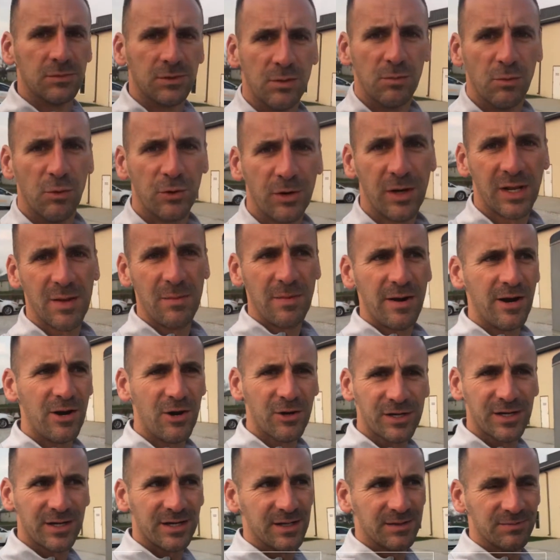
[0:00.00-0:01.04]
Good morning,
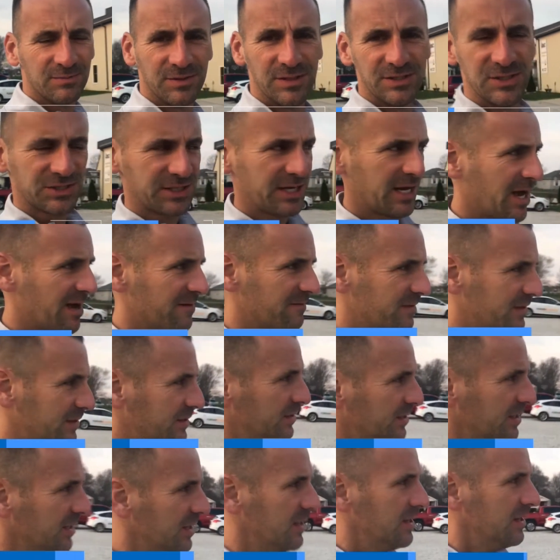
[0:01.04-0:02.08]
America. It's Kevin,
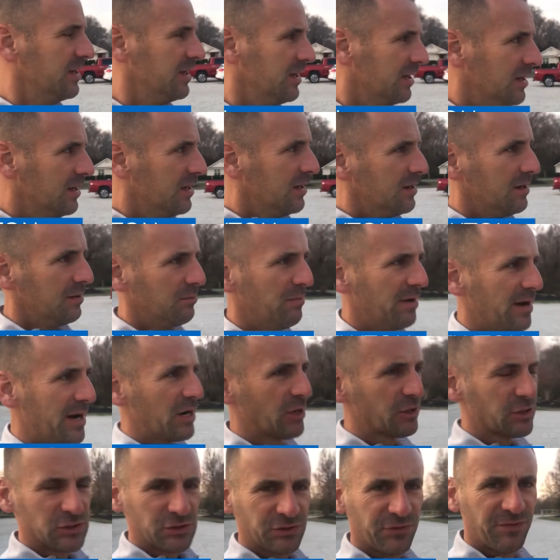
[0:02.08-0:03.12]

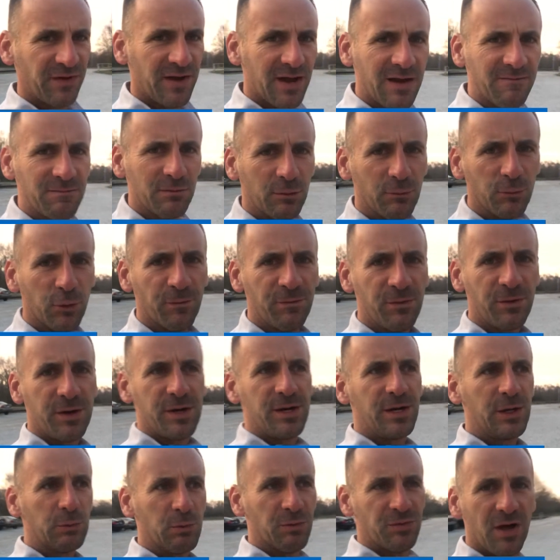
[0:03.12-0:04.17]
America's favorite roofer
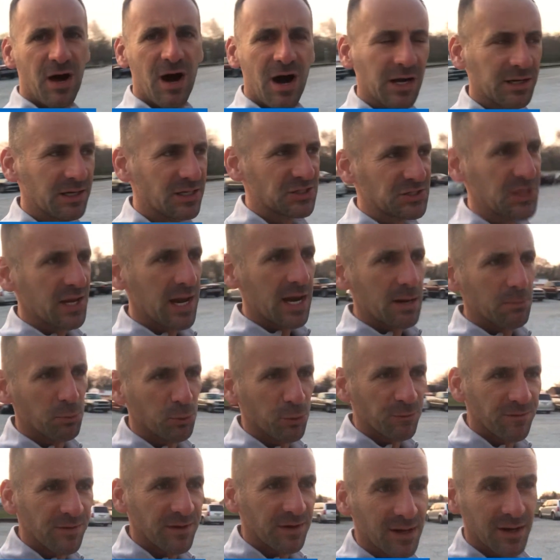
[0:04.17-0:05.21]
here with Honest Abe
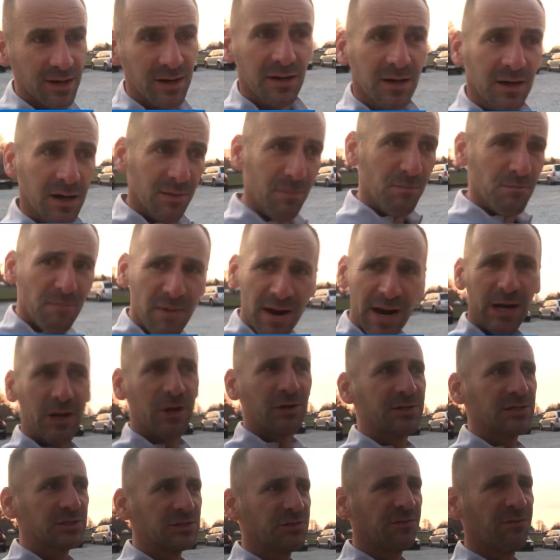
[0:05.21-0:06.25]
Roofing,
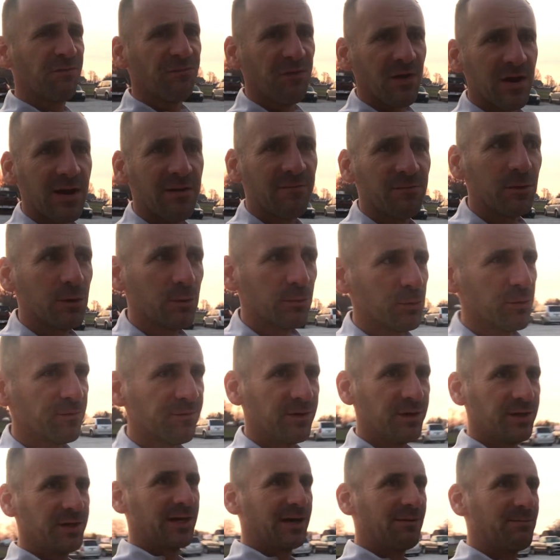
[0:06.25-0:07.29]
America's favorite
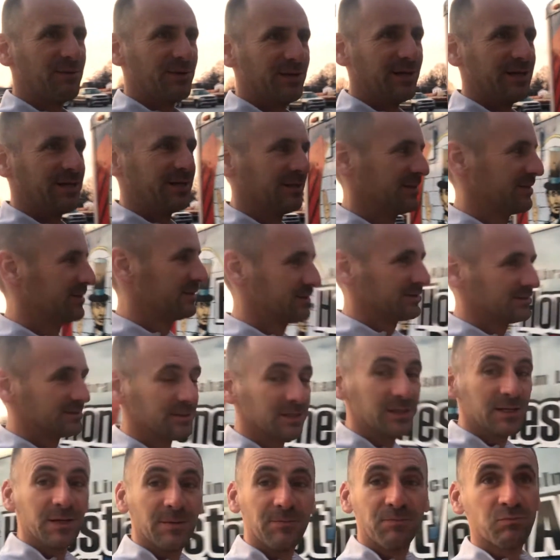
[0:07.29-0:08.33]
roofing company.
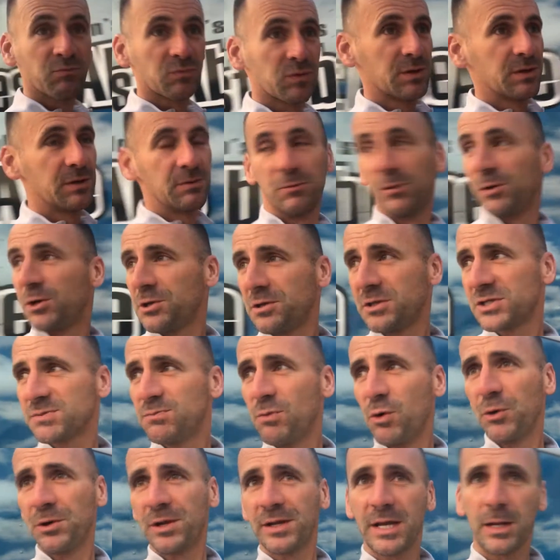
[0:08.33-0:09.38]
We're here this
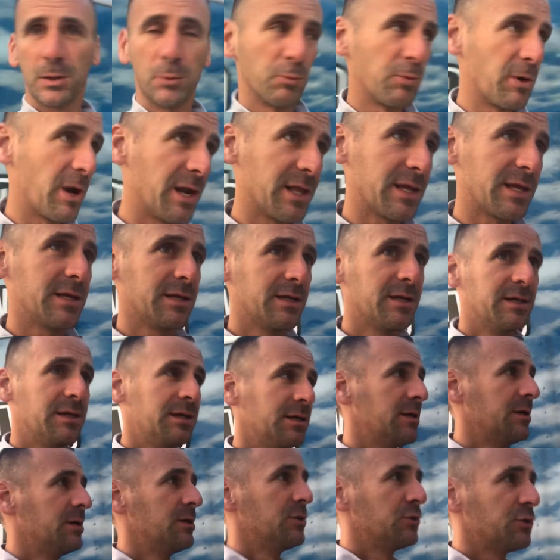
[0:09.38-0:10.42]
morning getting ready
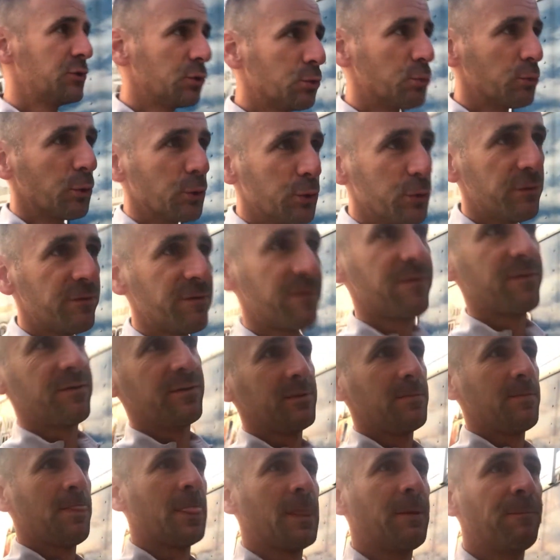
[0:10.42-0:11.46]
to roof
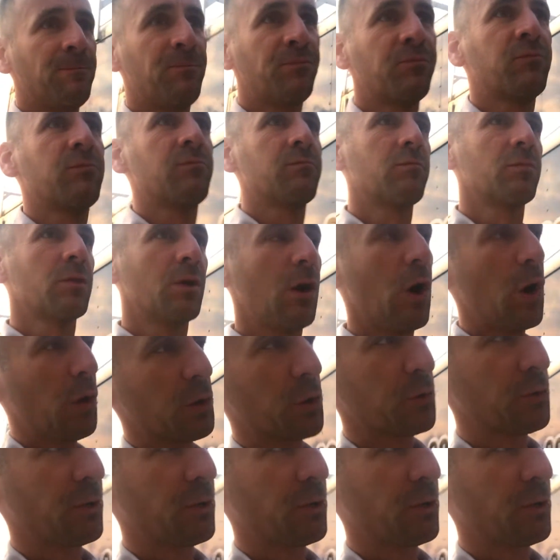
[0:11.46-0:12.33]
all